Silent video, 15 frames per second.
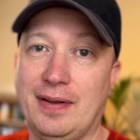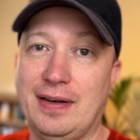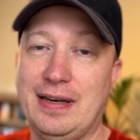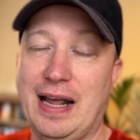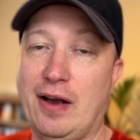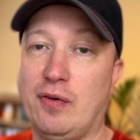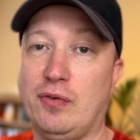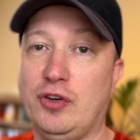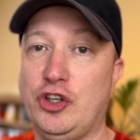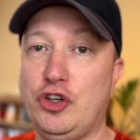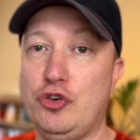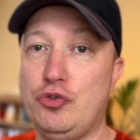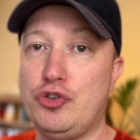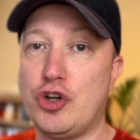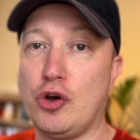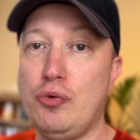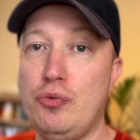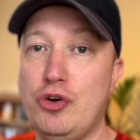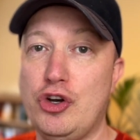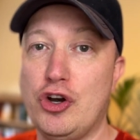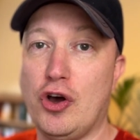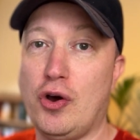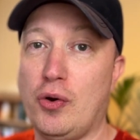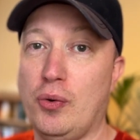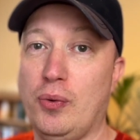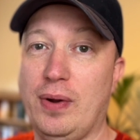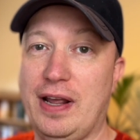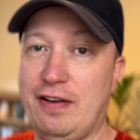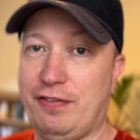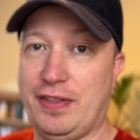Now, you don't know
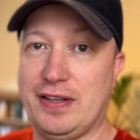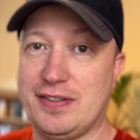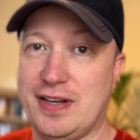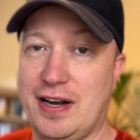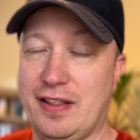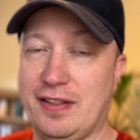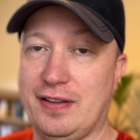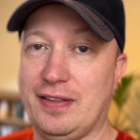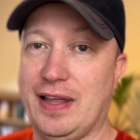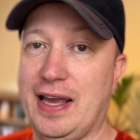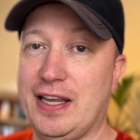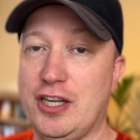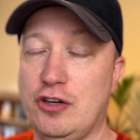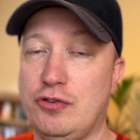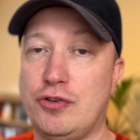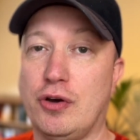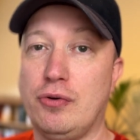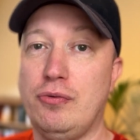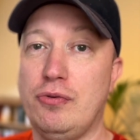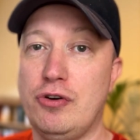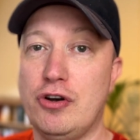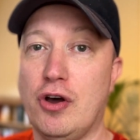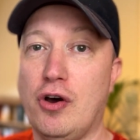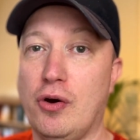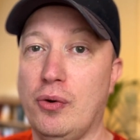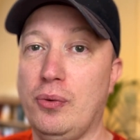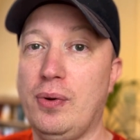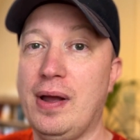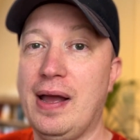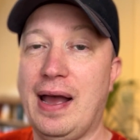if there's anything there. You don't know
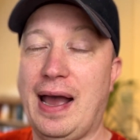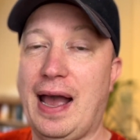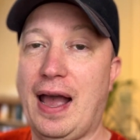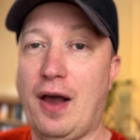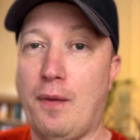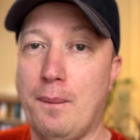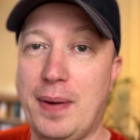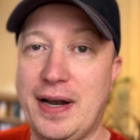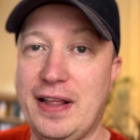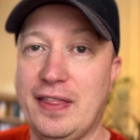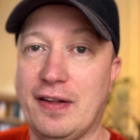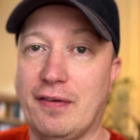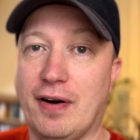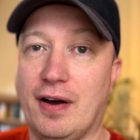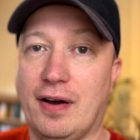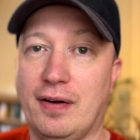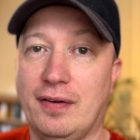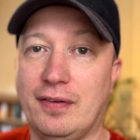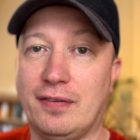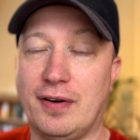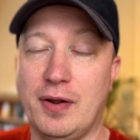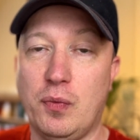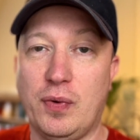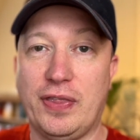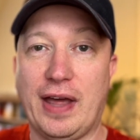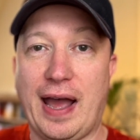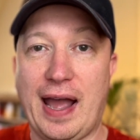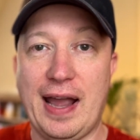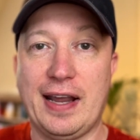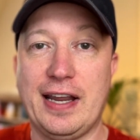how many there are, right? With a
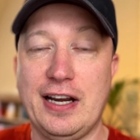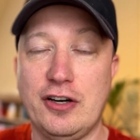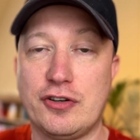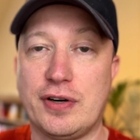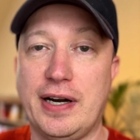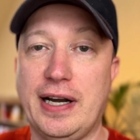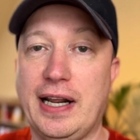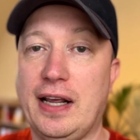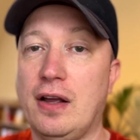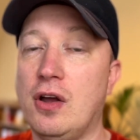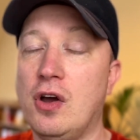hacking training